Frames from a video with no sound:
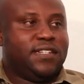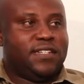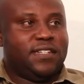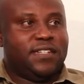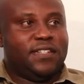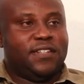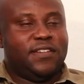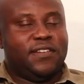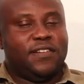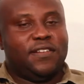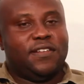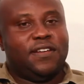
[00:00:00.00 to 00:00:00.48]

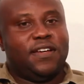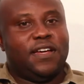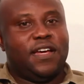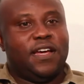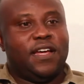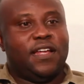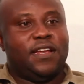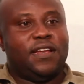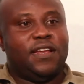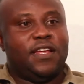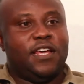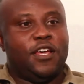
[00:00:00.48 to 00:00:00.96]
you know,
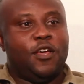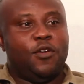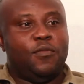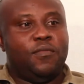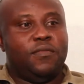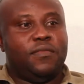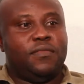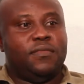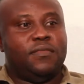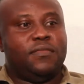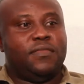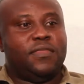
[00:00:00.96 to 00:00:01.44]

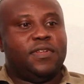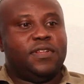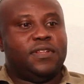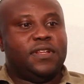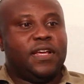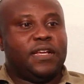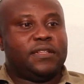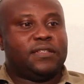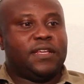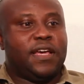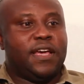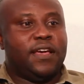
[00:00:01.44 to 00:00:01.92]

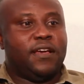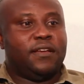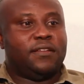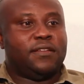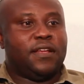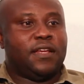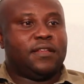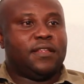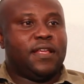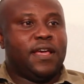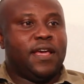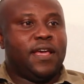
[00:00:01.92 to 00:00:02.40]

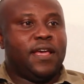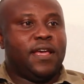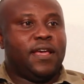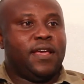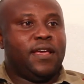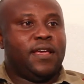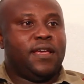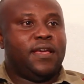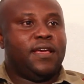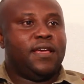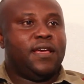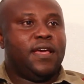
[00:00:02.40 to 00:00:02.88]
that
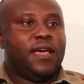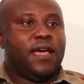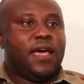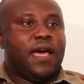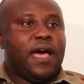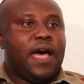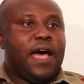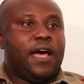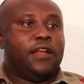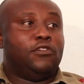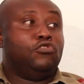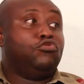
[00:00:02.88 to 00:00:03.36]
I
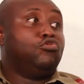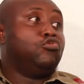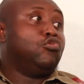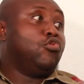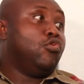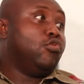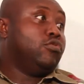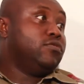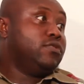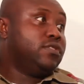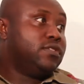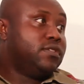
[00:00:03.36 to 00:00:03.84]
had
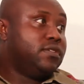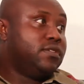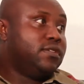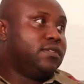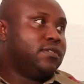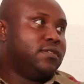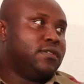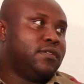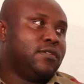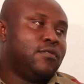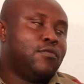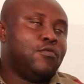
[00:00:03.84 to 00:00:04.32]
grown
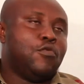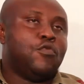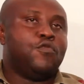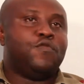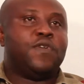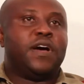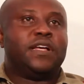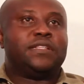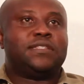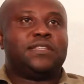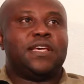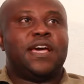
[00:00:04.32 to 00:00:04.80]

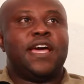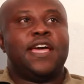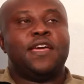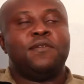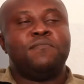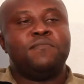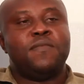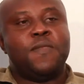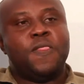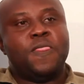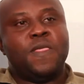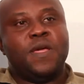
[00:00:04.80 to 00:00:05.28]
over
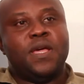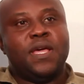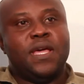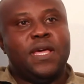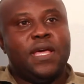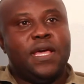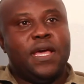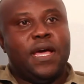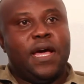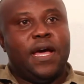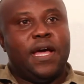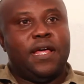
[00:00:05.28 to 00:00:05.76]
time,
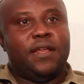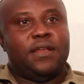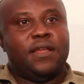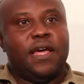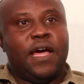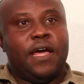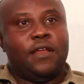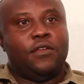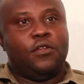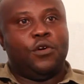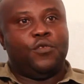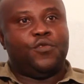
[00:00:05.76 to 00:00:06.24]

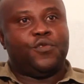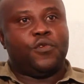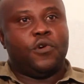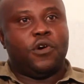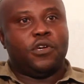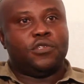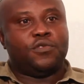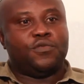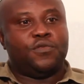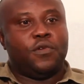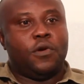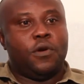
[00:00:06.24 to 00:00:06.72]
and of
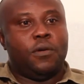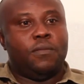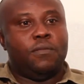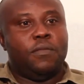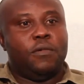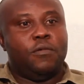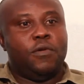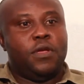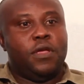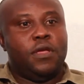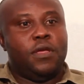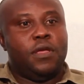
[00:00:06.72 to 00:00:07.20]
course
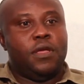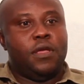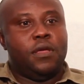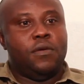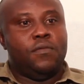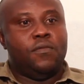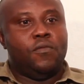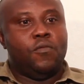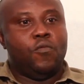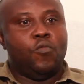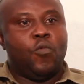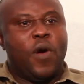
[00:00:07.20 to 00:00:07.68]

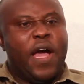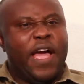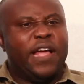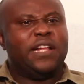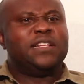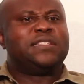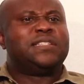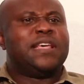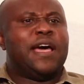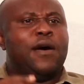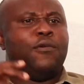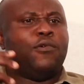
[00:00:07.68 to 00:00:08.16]

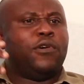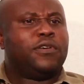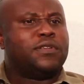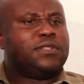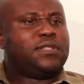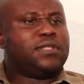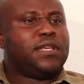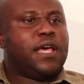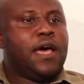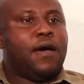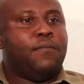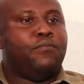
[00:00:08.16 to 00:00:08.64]
whilst I
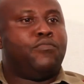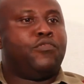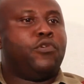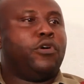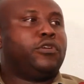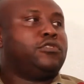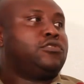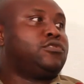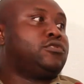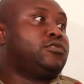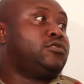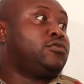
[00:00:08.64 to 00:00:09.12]
was
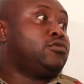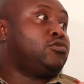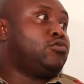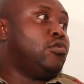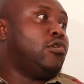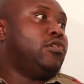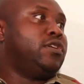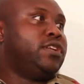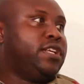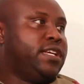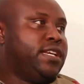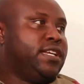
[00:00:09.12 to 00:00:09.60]
abroad
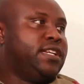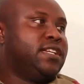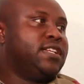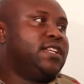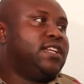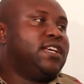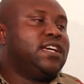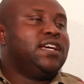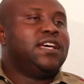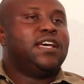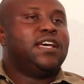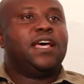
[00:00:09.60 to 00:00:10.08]
studying,
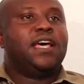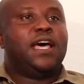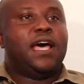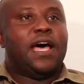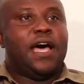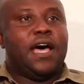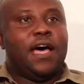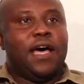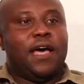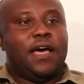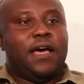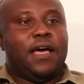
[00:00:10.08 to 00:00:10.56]

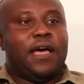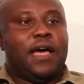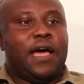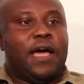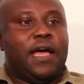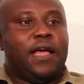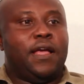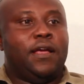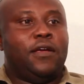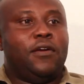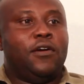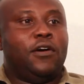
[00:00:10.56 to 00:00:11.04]

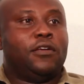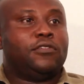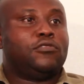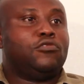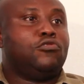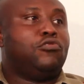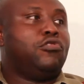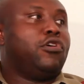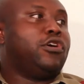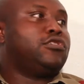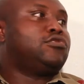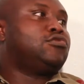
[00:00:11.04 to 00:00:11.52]
I
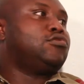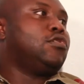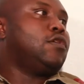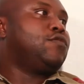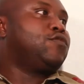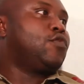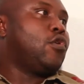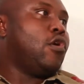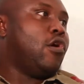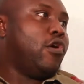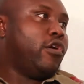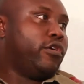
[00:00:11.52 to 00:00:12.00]
got lots
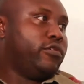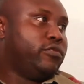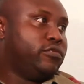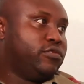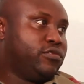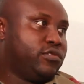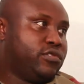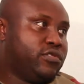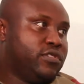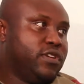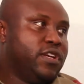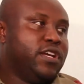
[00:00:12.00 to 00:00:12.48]
of
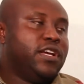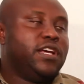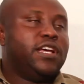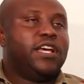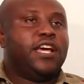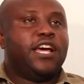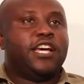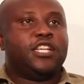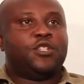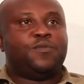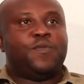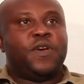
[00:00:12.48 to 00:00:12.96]
calls,
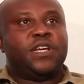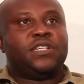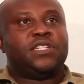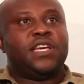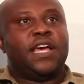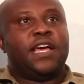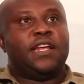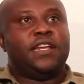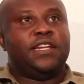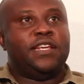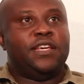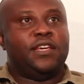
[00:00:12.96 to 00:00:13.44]

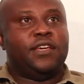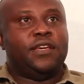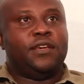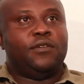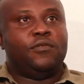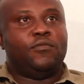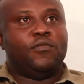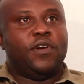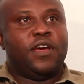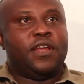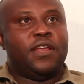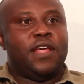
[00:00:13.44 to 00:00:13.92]

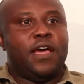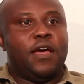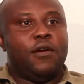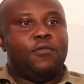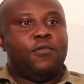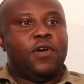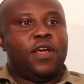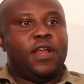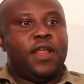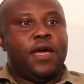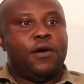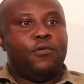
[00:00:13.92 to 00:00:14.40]
especially when I
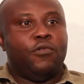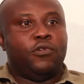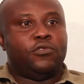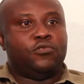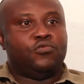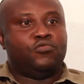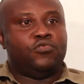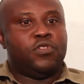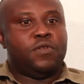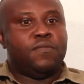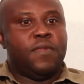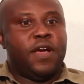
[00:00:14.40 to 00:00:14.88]

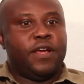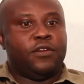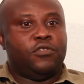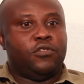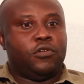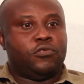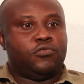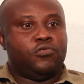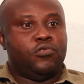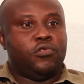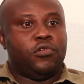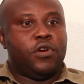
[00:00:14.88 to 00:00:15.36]
was doing my
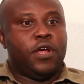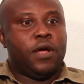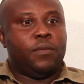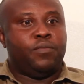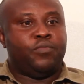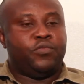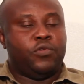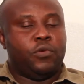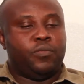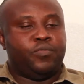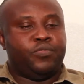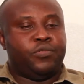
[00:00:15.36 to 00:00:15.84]

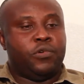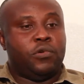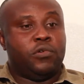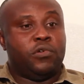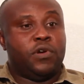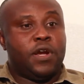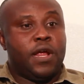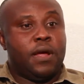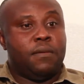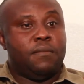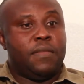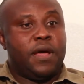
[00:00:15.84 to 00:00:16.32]
doctoral
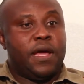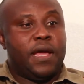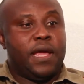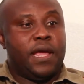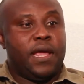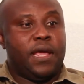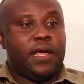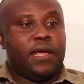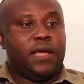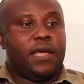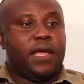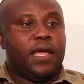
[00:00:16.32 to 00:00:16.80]
program.
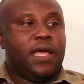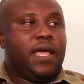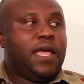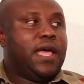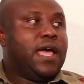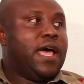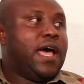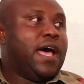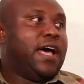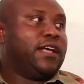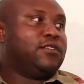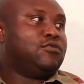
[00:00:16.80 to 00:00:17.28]
I
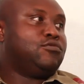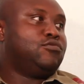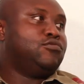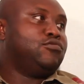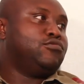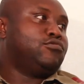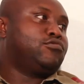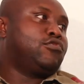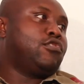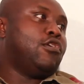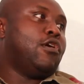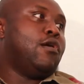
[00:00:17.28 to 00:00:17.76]
had to
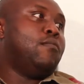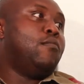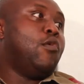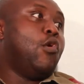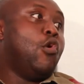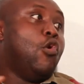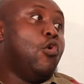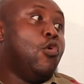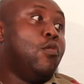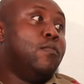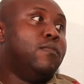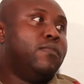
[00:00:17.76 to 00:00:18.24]
come
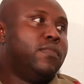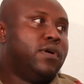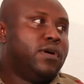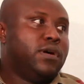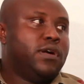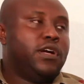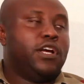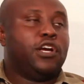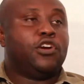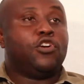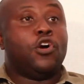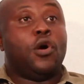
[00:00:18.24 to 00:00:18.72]
home
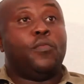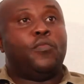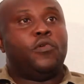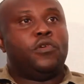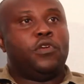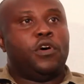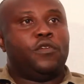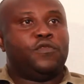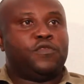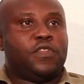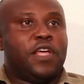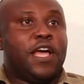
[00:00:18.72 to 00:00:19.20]
a
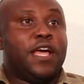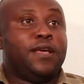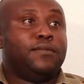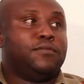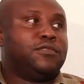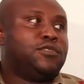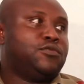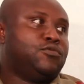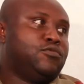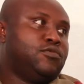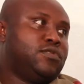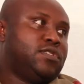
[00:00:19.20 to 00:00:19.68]
couple of
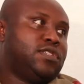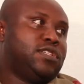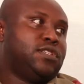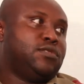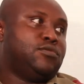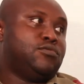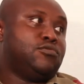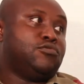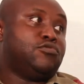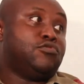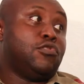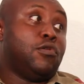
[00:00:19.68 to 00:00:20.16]
times to see
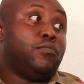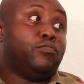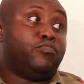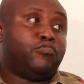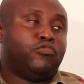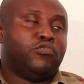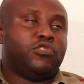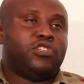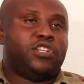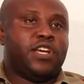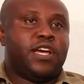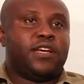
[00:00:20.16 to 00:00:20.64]
to some
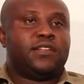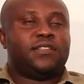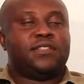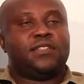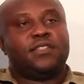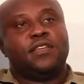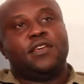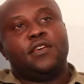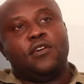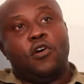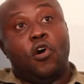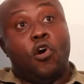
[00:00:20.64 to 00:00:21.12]

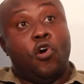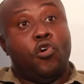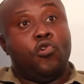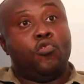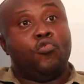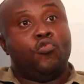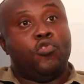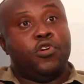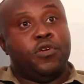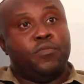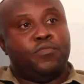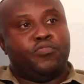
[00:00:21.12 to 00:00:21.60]
projects,
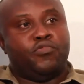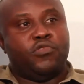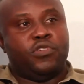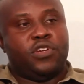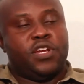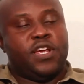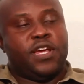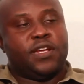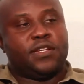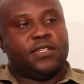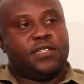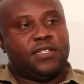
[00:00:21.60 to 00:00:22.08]
ongoing
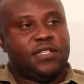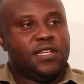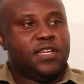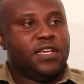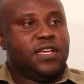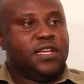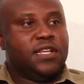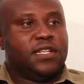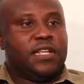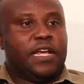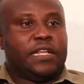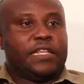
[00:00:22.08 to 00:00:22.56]
projects
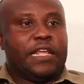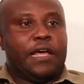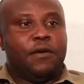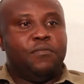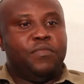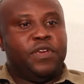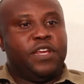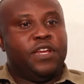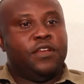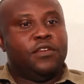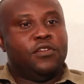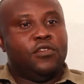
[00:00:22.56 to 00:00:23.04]
that
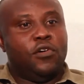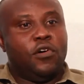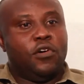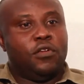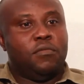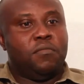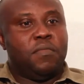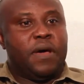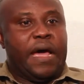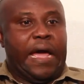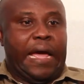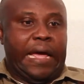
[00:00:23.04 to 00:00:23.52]
are being
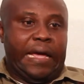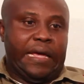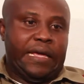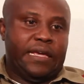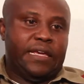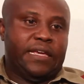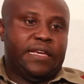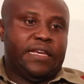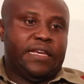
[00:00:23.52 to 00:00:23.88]
done by